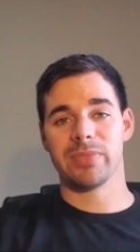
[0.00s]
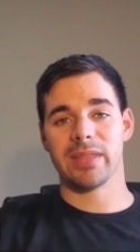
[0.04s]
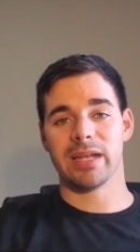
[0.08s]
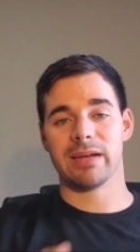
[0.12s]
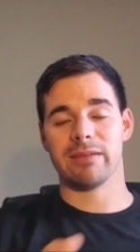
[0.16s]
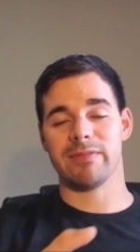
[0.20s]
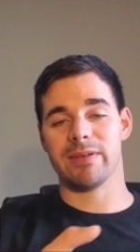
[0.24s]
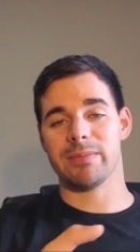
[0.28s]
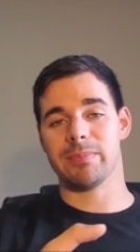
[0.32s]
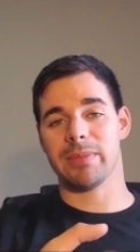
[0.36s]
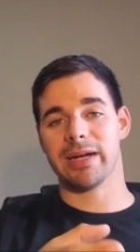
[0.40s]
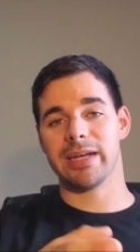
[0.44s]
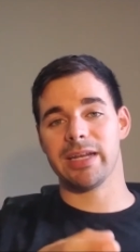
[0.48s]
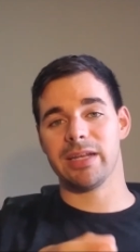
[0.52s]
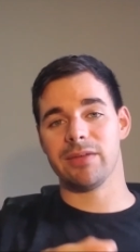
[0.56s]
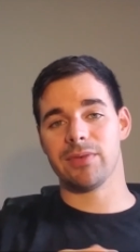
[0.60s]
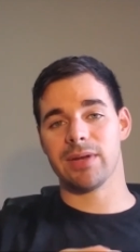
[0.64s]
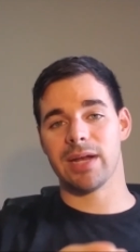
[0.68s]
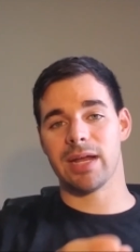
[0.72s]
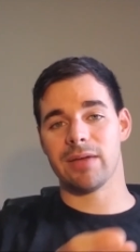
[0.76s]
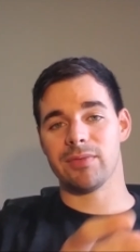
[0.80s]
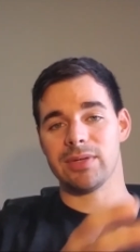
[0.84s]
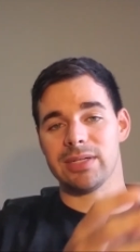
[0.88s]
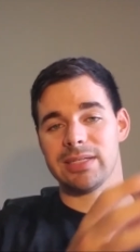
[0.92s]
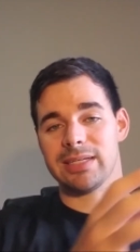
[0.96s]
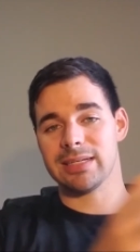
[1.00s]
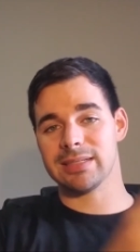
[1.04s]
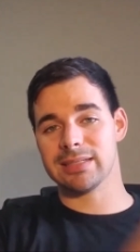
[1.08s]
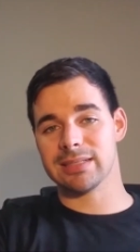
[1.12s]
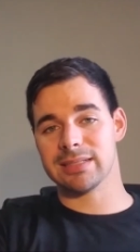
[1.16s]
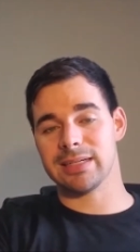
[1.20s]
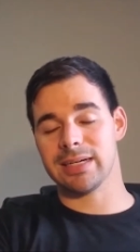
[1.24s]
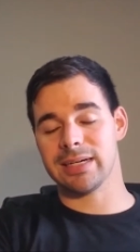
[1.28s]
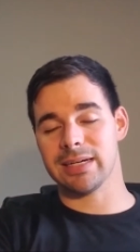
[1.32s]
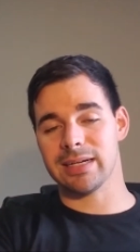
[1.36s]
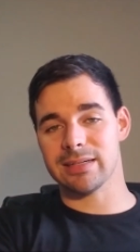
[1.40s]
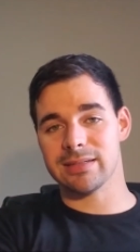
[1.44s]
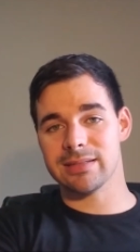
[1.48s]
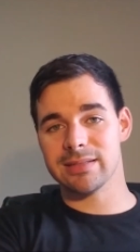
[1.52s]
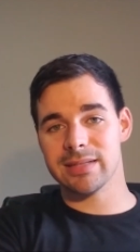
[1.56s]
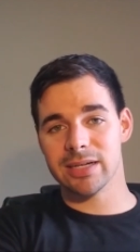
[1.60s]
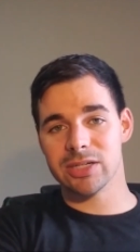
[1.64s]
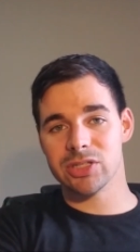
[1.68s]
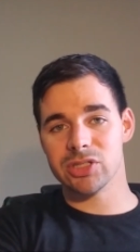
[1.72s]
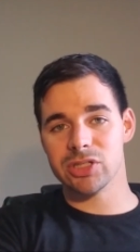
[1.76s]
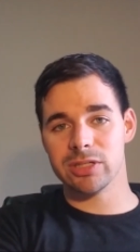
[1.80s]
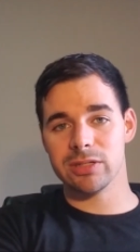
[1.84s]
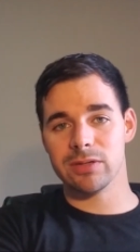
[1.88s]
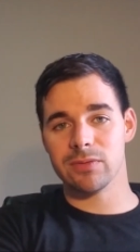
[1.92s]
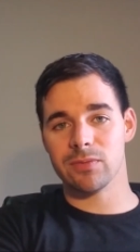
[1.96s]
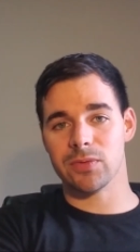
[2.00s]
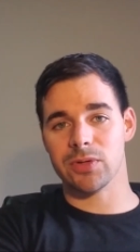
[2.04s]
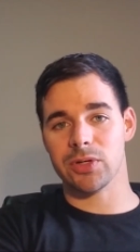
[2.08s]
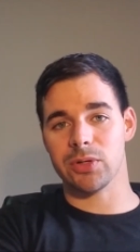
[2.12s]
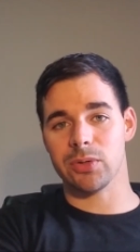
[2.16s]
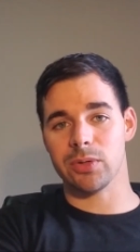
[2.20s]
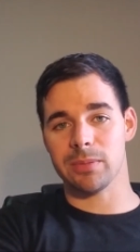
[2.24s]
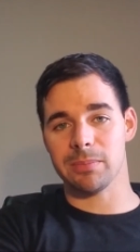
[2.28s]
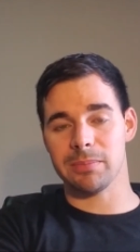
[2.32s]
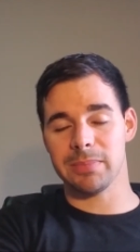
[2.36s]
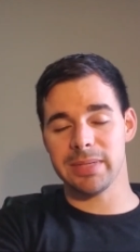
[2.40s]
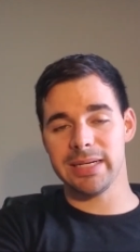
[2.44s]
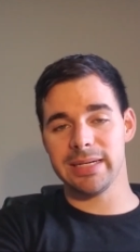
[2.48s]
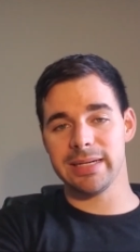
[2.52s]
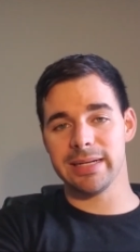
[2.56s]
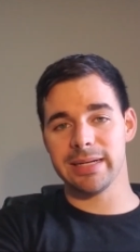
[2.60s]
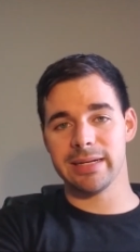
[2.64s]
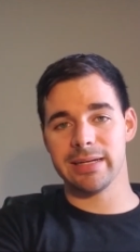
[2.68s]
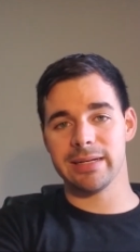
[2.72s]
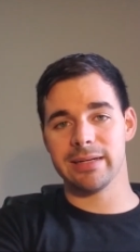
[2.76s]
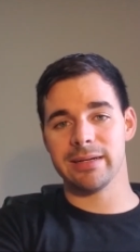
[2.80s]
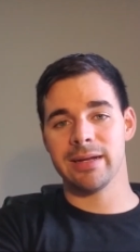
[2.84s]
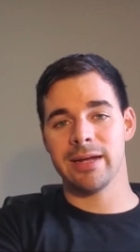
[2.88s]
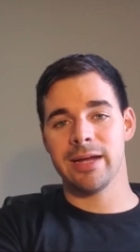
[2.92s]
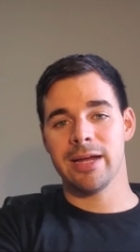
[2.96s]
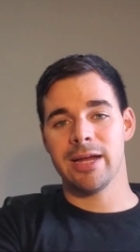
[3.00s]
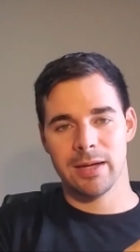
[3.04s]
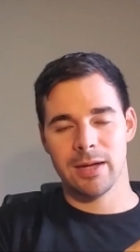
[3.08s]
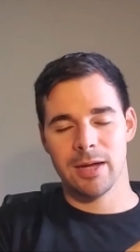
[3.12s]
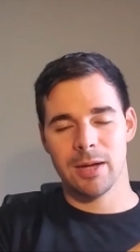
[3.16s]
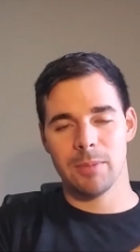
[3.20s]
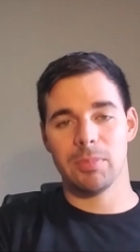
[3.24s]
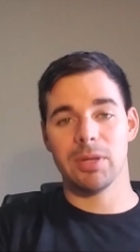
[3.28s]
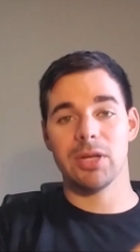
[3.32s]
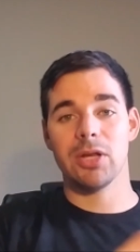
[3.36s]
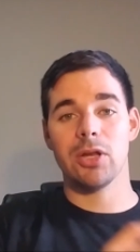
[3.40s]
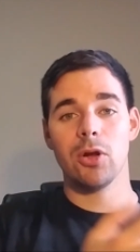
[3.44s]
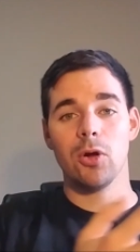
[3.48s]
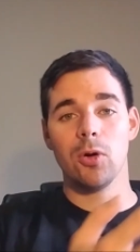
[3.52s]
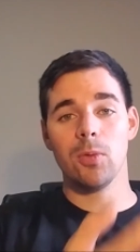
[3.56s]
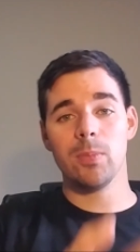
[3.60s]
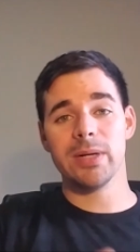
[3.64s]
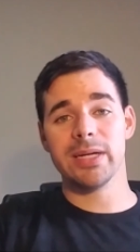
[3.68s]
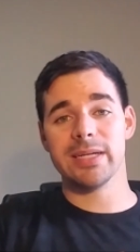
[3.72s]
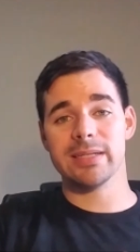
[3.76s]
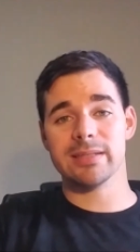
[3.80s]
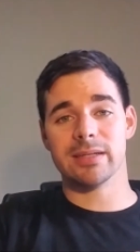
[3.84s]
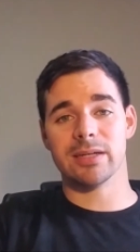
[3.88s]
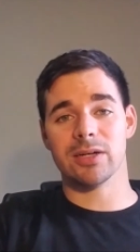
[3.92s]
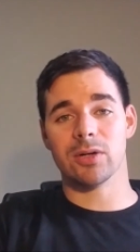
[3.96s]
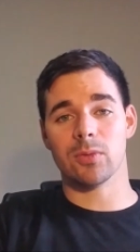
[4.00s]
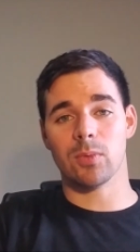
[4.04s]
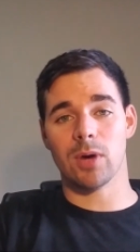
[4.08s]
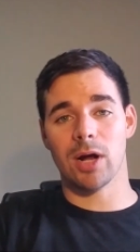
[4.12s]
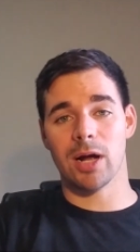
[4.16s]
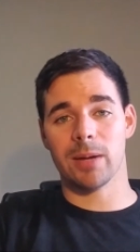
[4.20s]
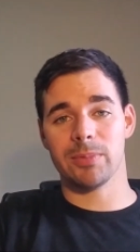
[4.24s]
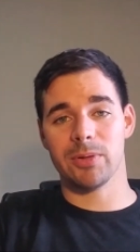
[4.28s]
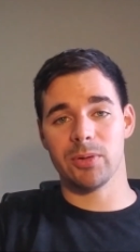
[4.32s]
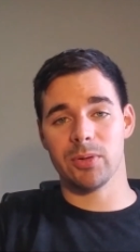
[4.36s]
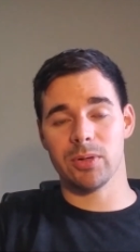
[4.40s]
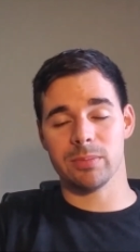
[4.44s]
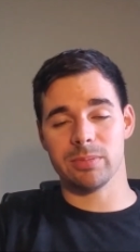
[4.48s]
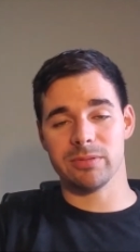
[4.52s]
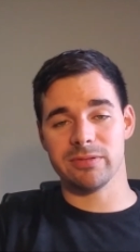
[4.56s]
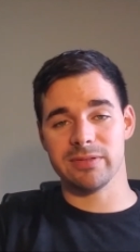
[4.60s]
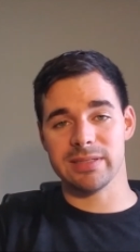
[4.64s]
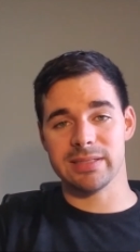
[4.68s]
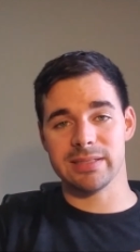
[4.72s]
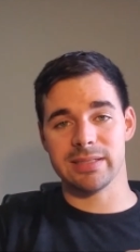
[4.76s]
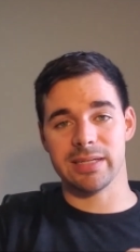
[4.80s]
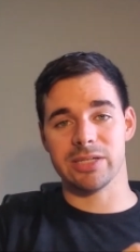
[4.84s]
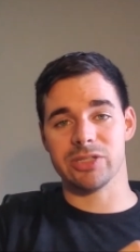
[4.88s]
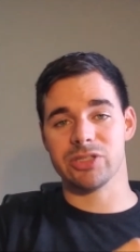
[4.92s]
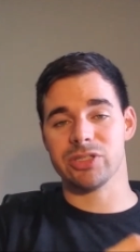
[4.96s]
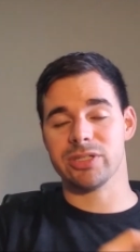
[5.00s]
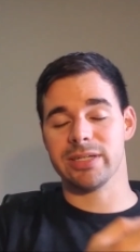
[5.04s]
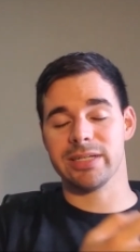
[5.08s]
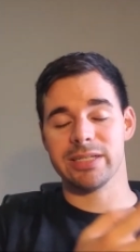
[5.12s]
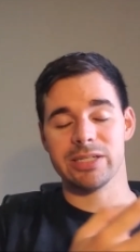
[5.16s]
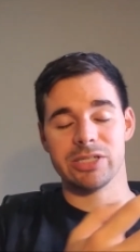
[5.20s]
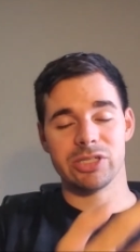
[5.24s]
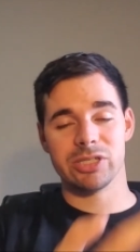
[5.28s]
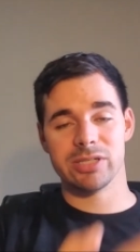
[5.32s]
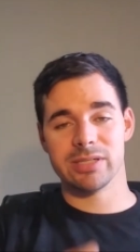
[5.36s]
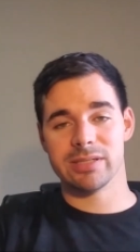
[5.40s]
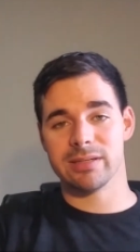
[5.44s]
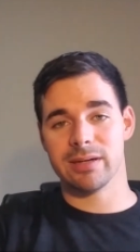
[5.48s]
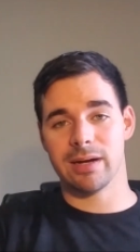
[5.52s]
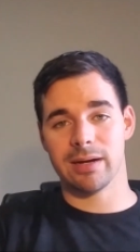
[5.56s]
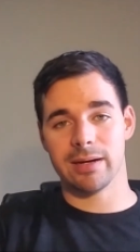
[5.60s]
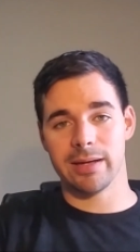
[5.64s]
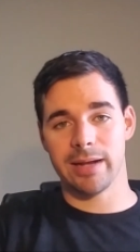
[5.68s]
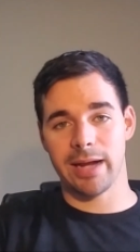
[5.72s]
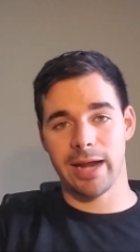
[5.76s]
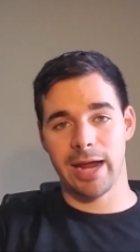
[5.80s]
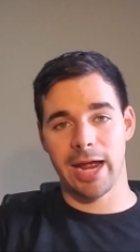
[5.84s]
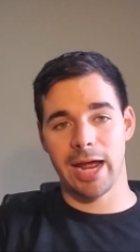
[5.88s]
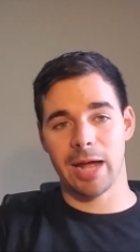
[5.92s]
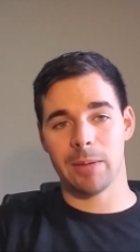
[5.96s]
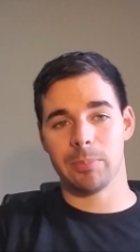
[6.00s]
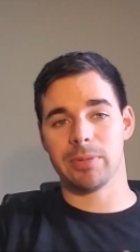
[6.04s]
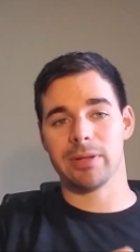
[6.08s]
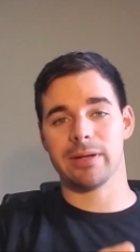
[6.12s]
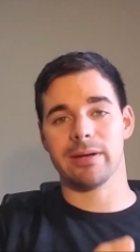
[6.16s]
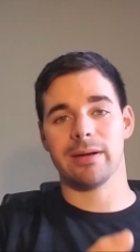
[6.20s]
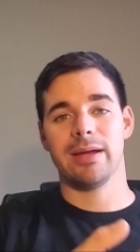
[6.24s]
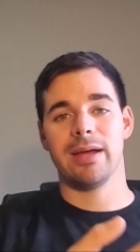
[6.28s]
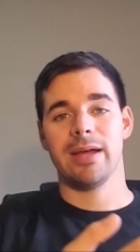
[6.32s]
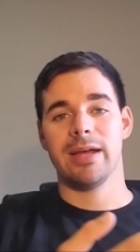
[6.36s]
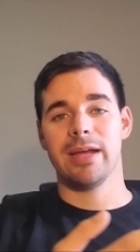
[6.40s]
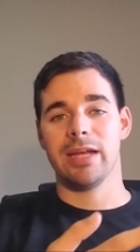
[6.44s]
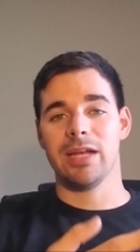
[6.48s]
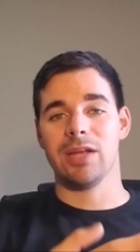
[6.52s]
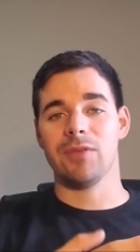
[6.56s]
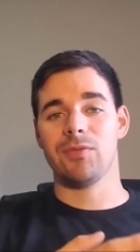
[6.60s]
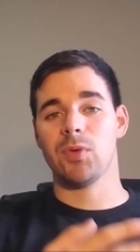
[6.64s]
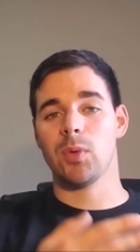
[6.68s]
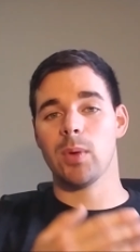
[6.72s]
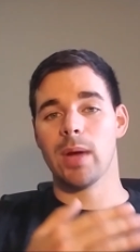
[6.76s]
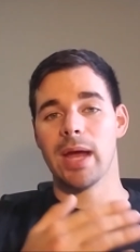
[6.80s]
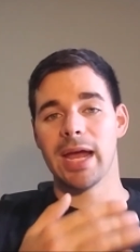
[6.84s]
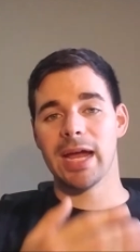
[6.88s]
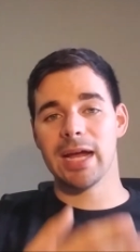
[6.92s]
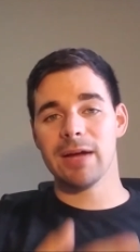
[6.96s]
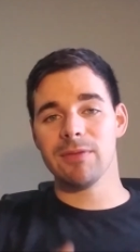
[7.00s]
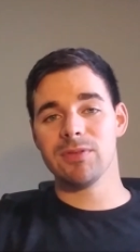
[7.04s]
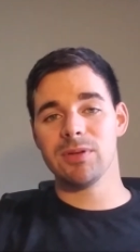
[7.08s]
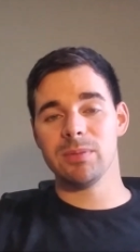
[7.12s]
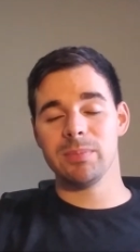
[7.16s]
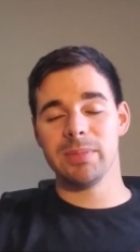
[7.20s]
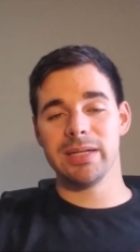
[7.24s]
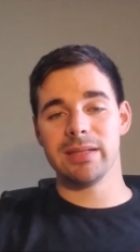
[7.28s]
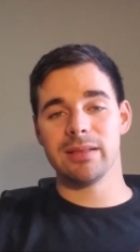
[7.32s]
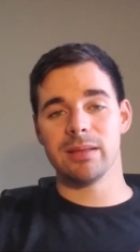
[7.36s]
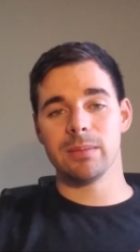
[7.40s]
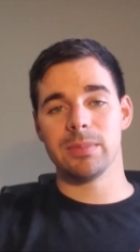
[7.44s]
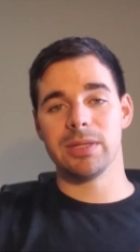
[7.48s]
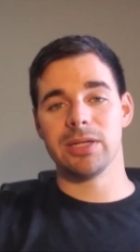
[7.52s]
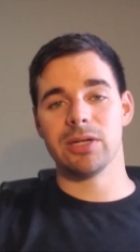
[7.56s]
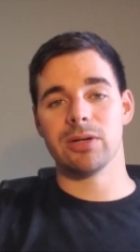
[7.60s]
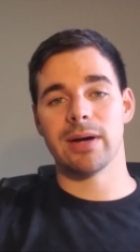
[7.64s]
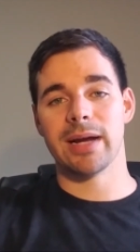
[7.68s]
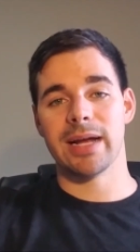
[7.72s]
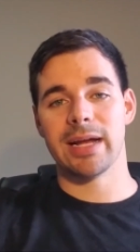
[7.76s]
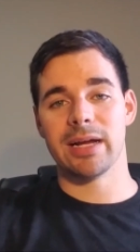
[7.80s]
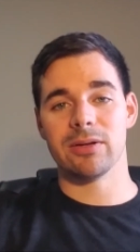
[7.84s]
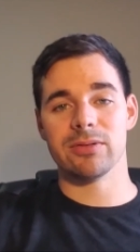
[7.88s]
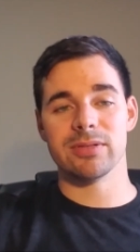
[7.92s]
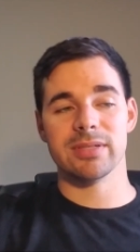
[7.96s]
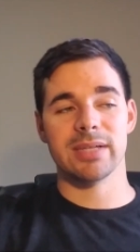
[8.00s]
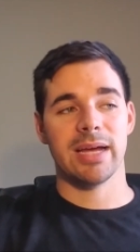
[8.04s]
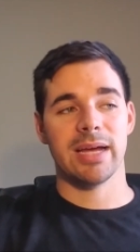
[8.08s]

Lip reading: They might even have a designated section for you to meet in, but nobody's going to rob you at a police station. It's just not going to happen. If you have to meet them at your house,